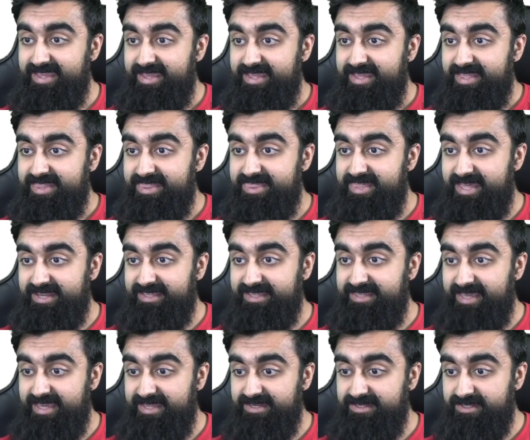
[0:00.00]
Then
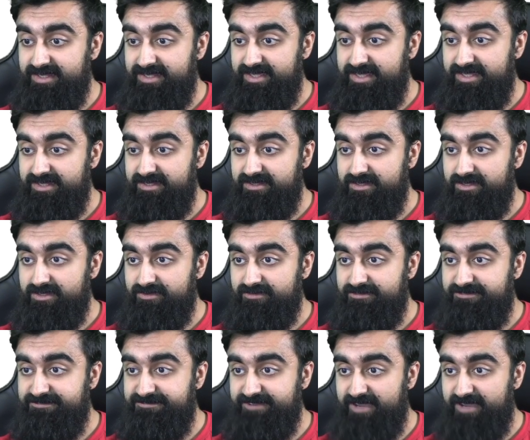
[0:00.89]
again, it
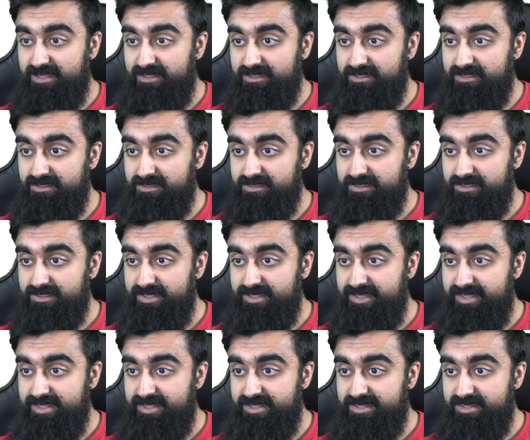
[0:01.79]
fell
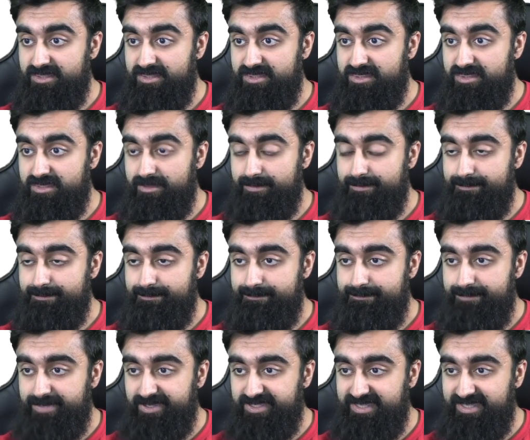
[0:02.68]
in the
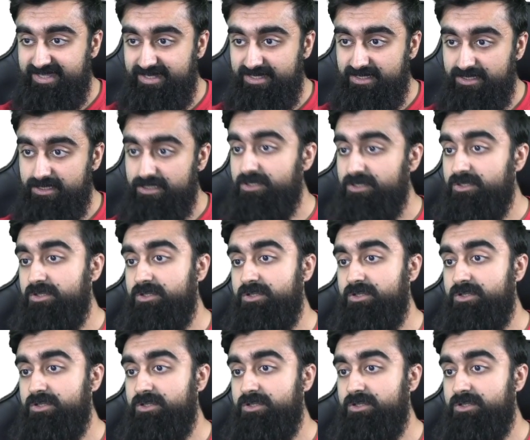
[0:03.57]
beginning